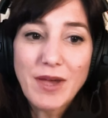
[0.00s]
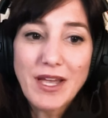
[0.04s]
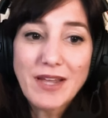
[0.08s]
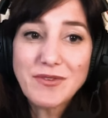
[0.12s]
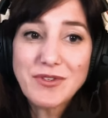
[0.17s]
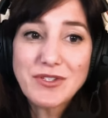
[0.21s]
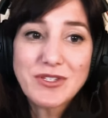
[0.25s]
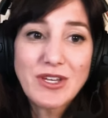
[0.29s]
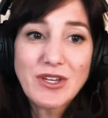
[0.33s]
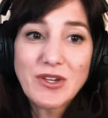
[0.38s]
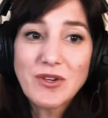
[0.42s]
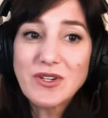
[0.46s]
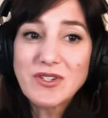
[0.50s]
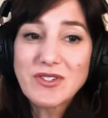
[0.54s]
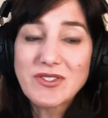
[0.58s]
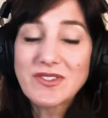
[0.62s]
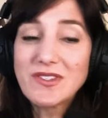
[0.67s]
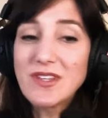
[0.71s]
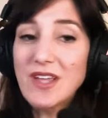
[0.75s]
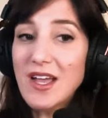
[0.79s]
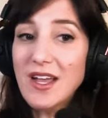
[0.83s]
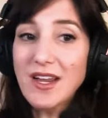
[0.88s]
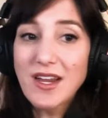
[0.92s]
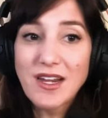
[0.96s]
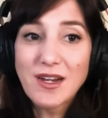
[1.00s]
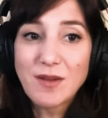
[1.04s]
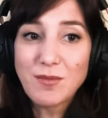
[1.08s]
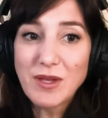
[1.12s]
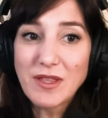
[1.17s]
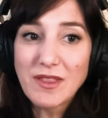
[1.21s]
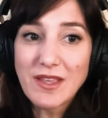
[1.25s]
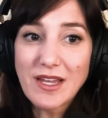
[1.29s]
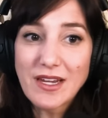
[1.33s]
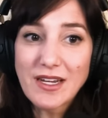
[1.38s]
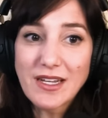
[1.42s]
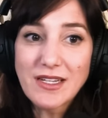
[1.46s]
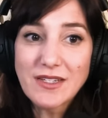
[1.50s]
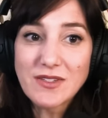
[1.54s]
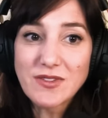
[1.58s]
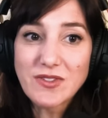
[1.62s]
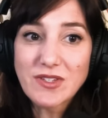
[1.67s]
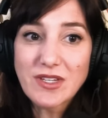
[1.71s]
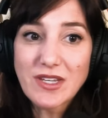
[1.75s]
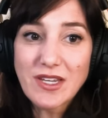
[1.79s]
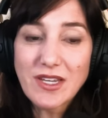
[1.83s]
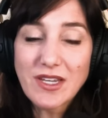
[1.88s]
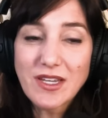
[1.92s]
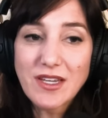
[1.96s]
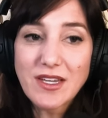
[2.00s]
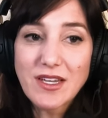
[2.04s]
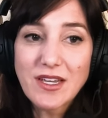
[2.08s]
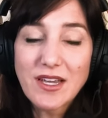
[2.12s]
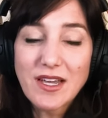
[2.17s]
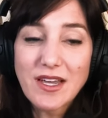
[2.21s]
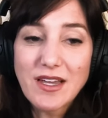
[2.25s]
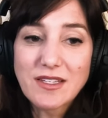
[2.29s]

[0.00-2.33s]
have to tell you, it's not going to be that easy.